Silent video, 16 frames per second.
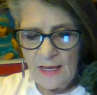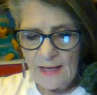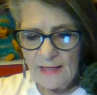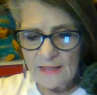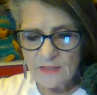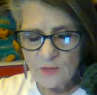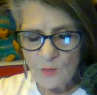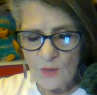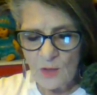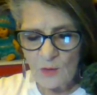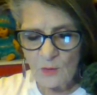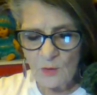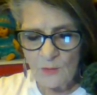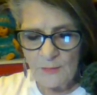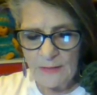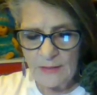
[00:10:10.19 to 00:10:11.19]
As
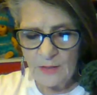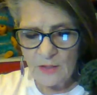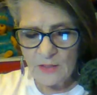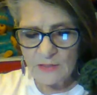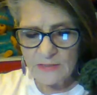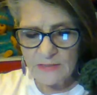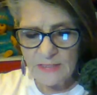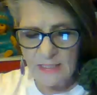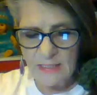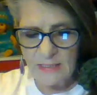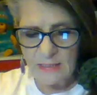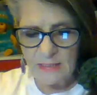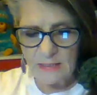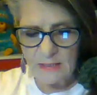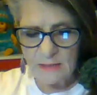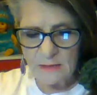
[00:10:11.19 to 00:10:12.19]
welcome here as
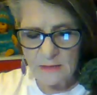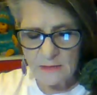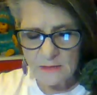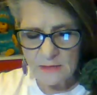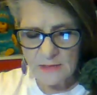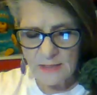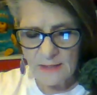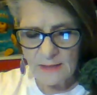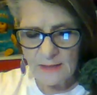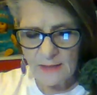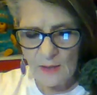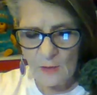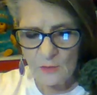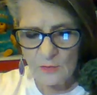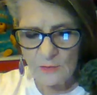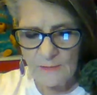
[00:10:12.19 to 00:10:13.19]
he, said the
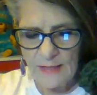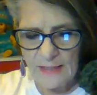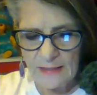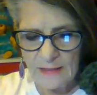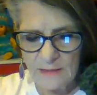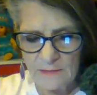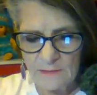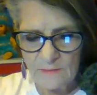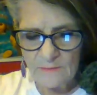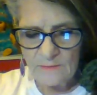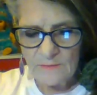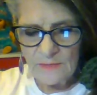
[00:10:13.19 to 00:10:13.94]
old man.